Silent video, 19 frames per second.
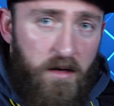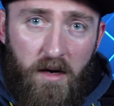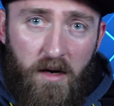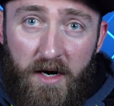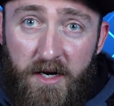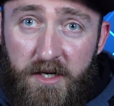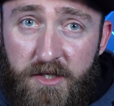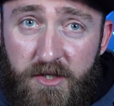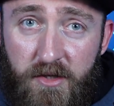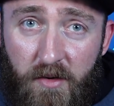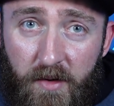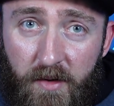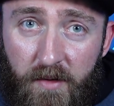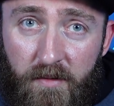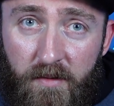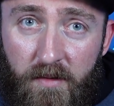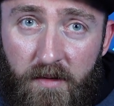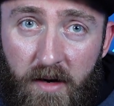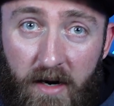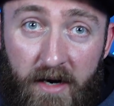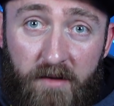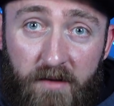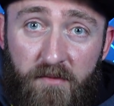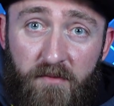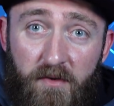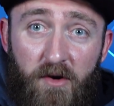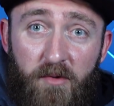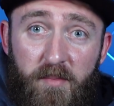I didn't show you? I
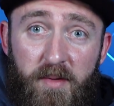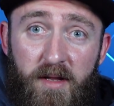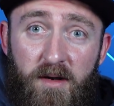didn't film